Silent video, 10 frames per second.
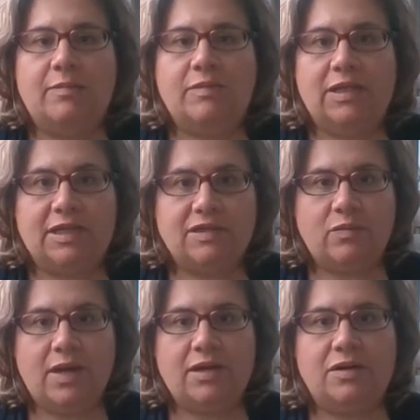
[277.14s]
like
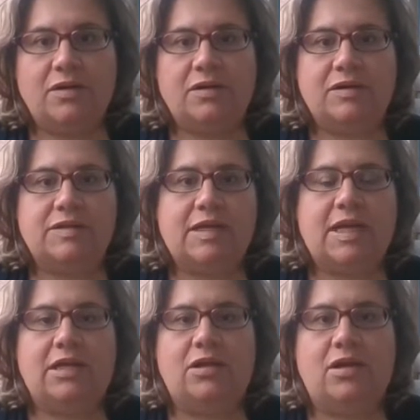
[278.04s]
sweaters
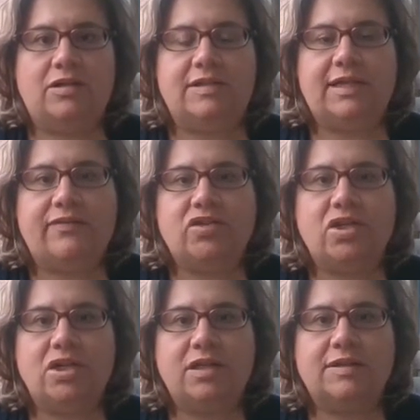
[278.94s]
and long sleeve
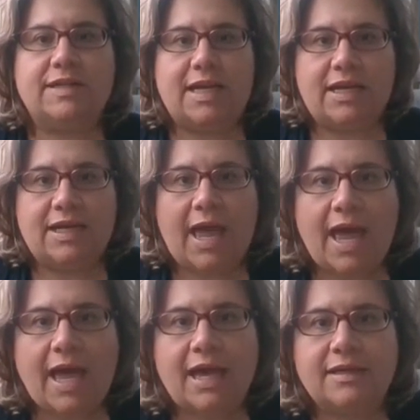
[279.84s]
shirts and
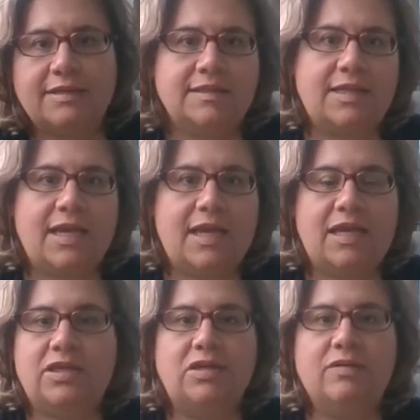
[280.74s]
hats,
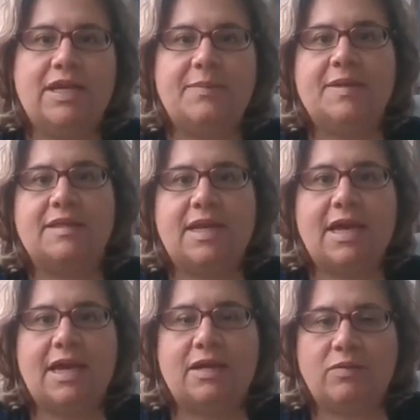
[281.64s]
and you name it, they
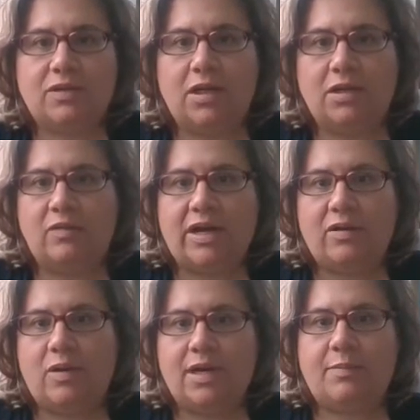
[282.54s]
had it with
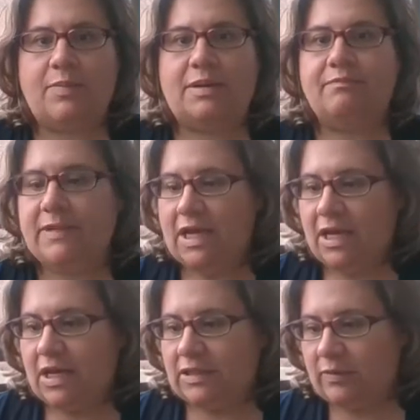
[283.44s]
Colorado on it. But
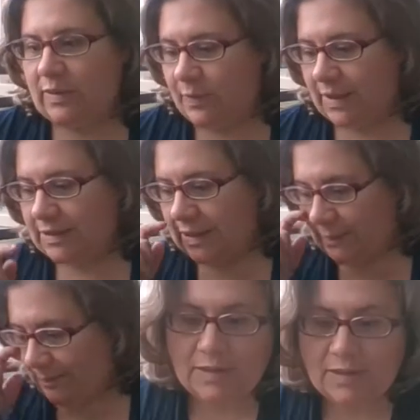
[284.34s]
that's what we picked
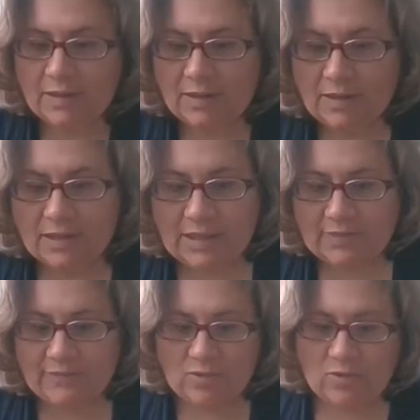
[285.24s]
up. I
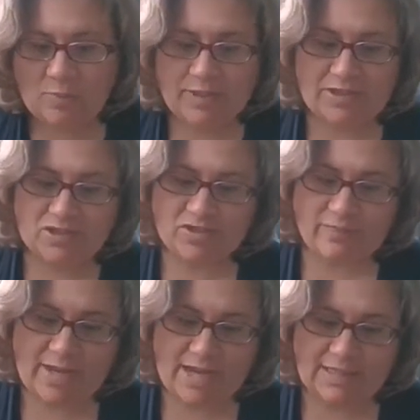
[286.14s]
have a whole bunch of
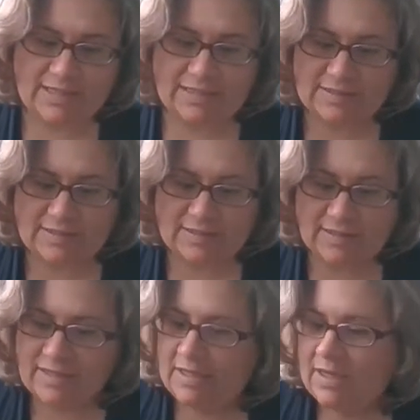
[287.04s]
magnets
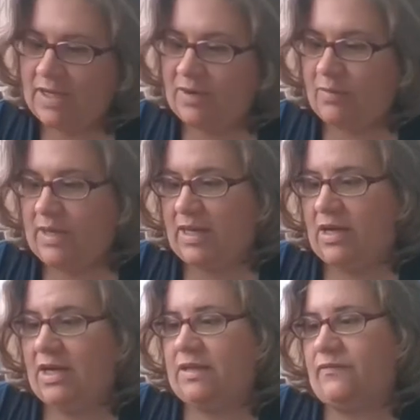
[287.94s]
we
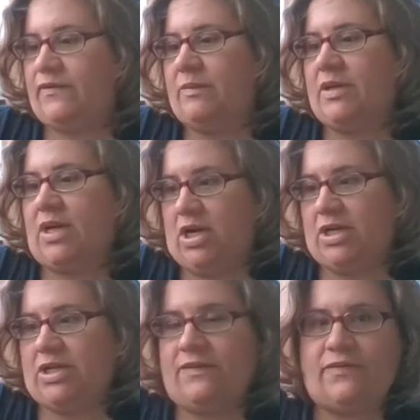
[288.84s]
got from the
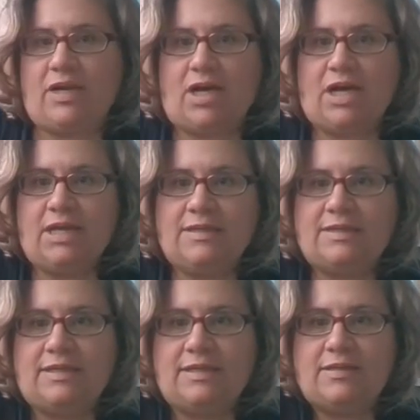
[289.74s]
Garden of the
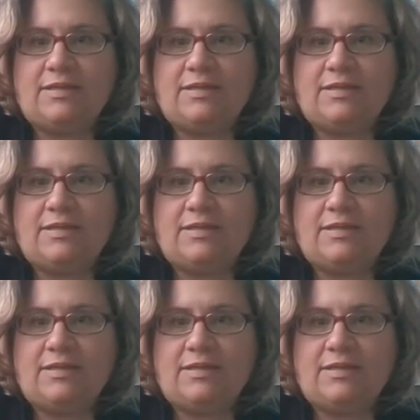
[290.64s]
Gods.